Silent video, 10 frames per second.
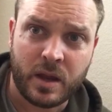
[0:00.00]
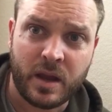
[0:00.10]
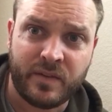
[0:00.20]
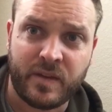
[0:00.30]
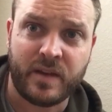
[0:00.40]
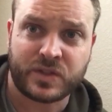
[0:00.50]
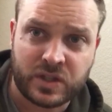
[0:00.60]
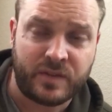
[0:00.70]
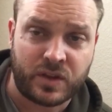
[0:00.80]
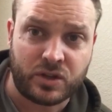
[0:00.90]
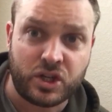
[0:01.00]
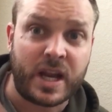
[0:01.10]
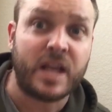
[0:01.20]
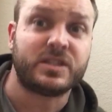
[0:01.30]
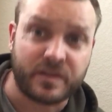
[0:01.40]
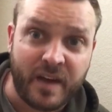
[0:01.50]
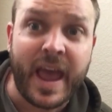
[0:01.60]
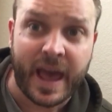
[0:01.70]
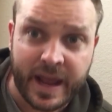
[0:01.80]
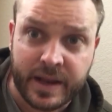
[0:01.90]
if the shit hits the
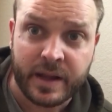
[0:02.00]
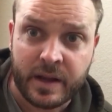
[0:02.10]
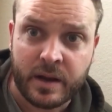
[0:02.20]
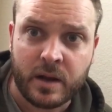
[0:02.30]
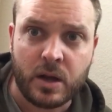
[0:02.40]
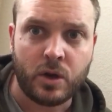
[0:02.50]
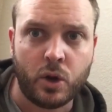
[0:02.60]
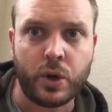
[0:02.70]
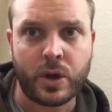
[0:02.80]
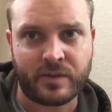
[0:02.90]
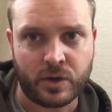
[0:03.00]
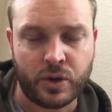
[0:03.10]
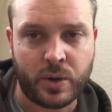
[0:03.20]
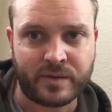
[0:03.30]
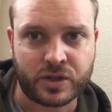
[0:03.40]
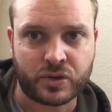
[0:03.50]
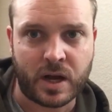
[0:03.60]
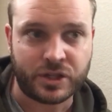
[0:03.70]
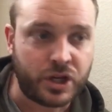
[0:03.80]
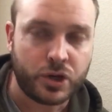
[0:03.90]
fan, who do you have to
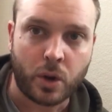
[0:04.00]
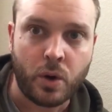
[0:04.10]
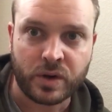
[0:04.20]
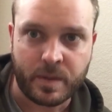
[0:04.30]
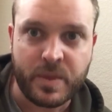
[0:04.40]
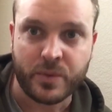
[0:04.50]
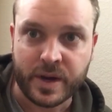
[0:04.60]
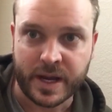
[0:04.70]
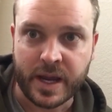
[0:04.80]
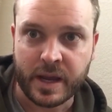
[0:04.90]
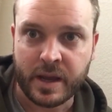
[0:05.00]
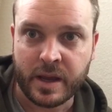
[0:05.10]
trust? Your own community.